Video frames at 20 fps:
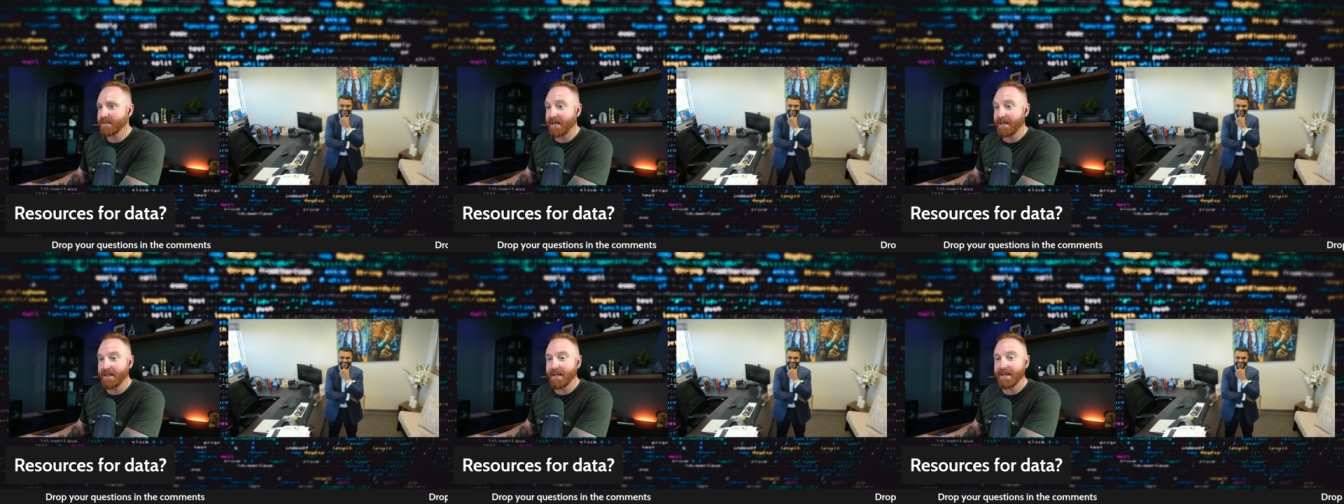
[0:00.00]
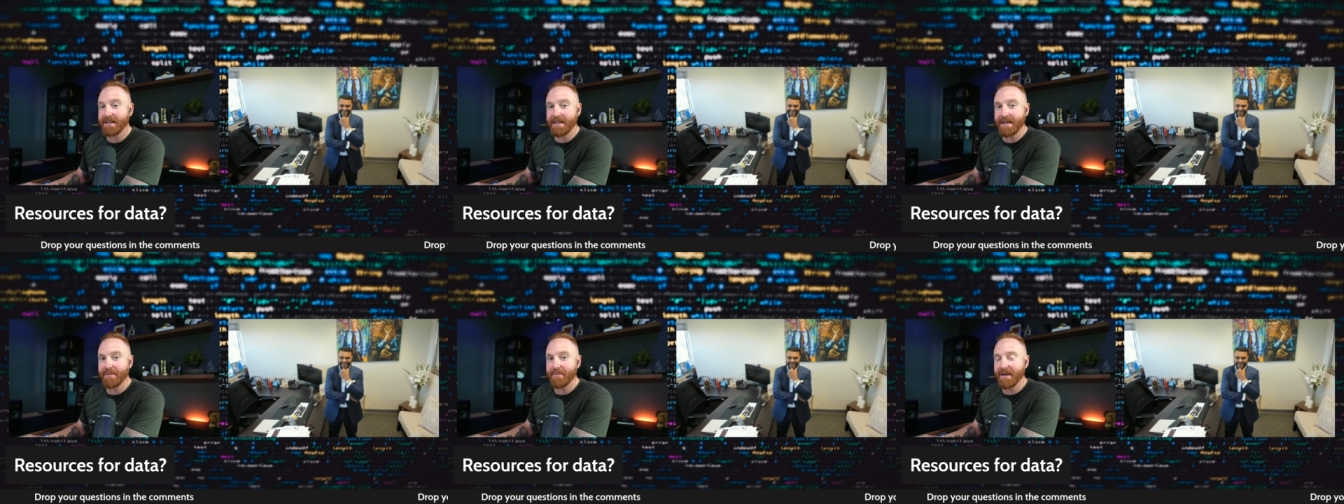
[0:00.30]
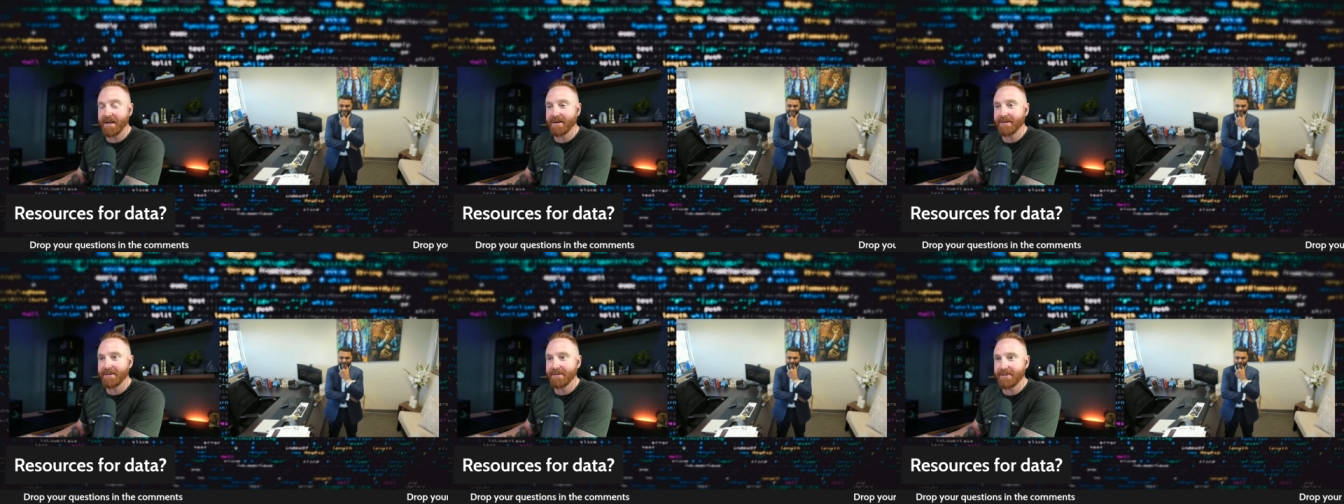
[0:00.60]
I like that
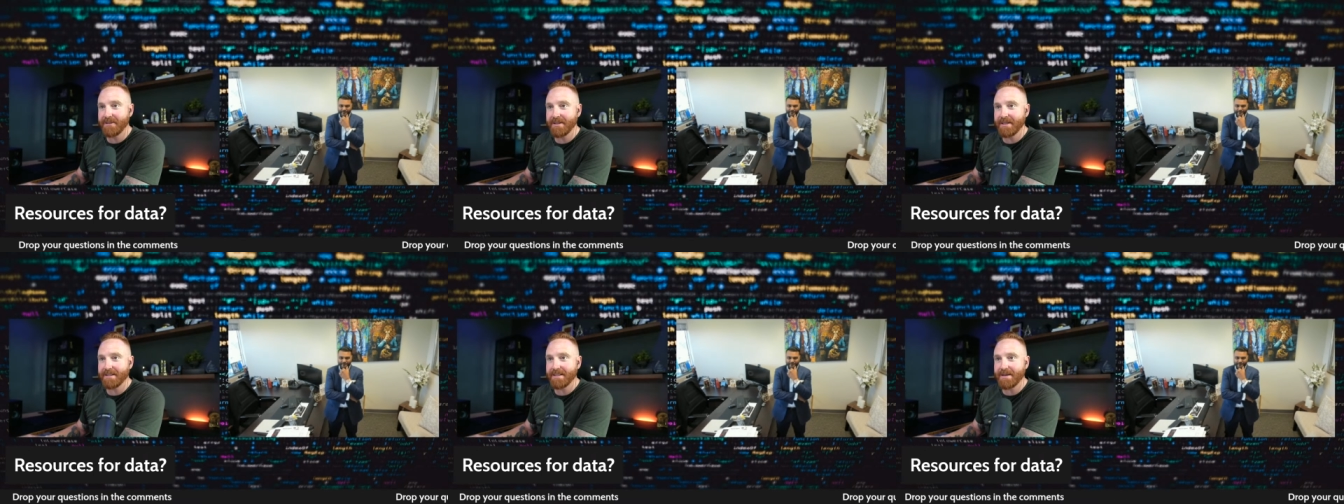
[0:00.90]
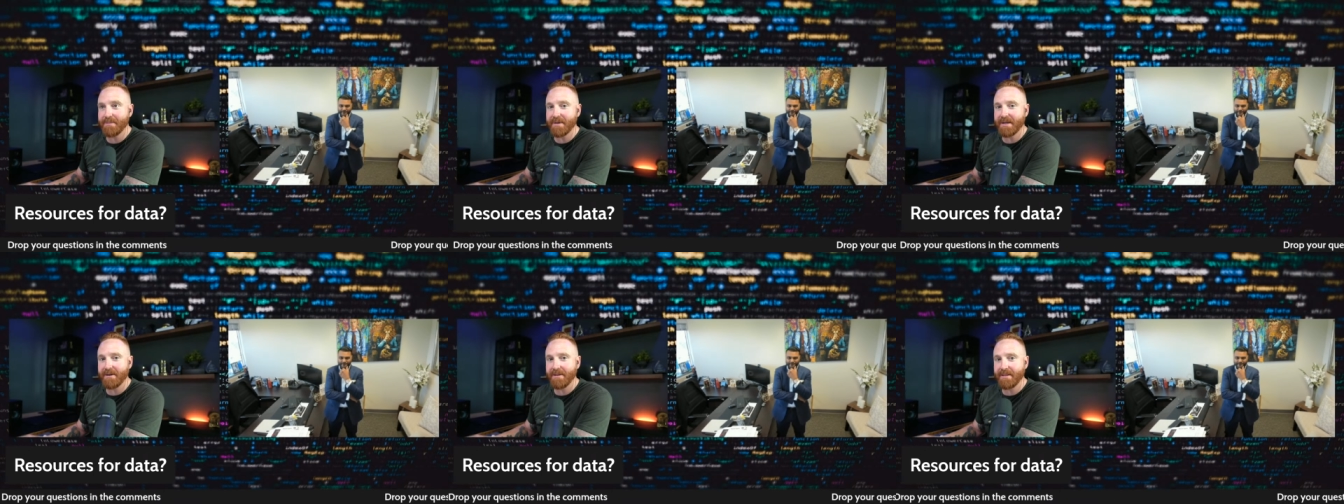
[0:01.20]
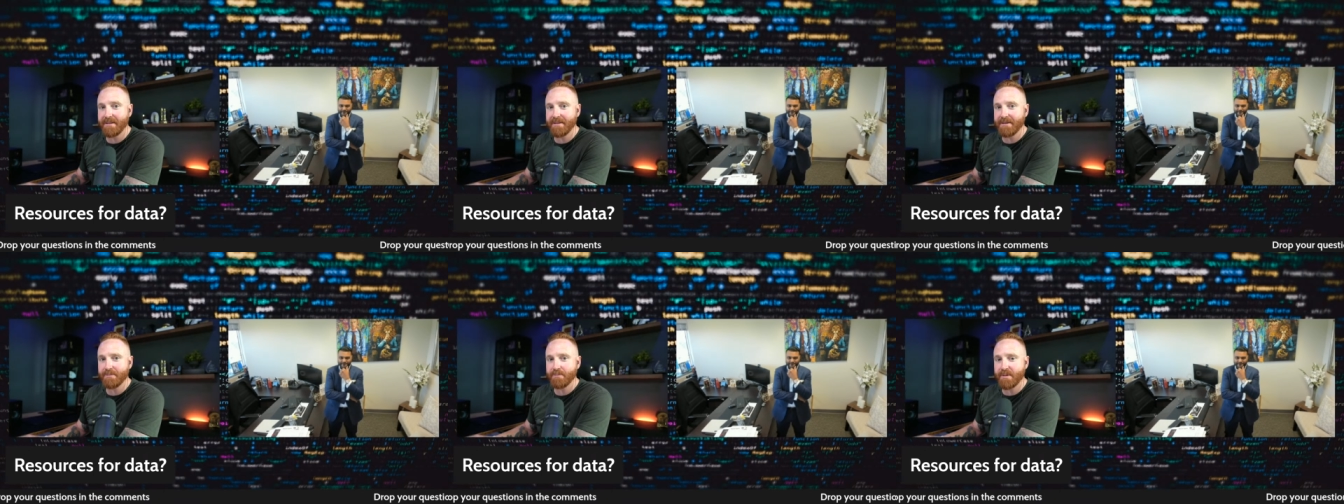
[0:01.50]
background. You like that better
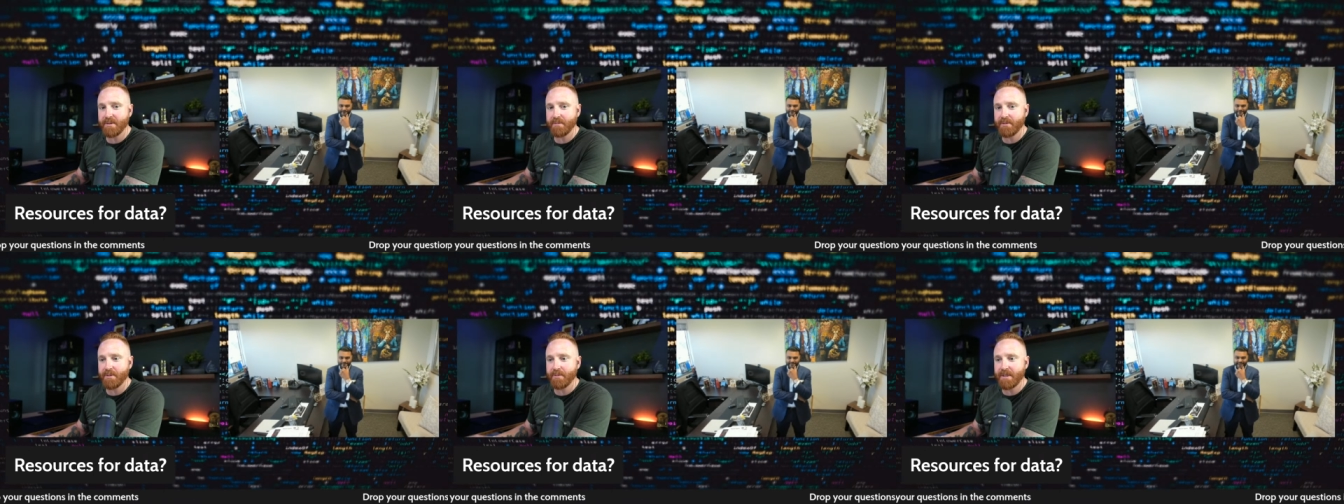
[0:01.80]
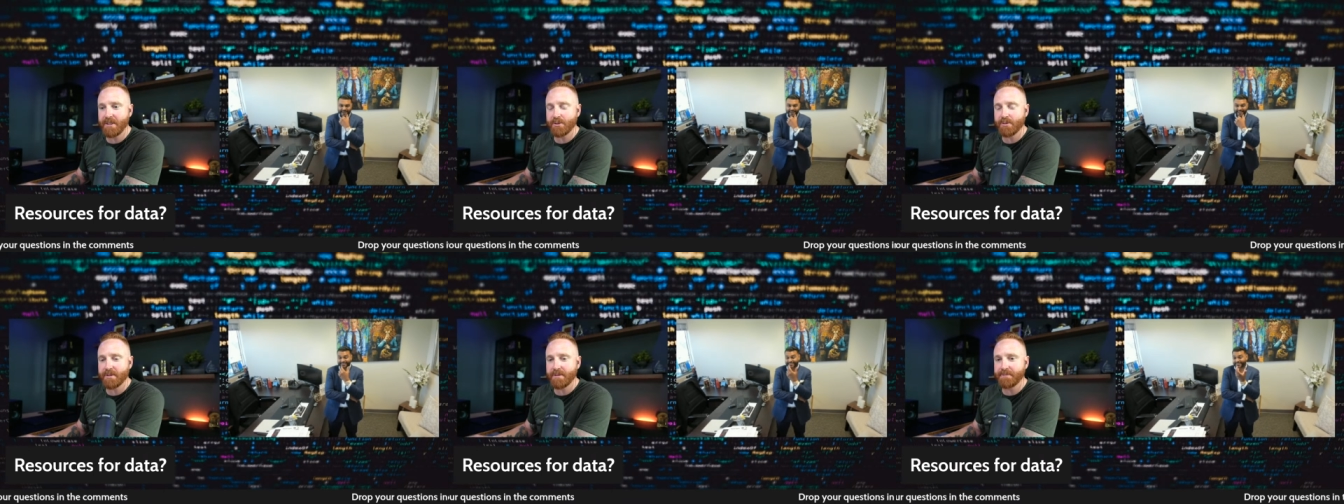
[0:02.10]
than the the, the beach I one?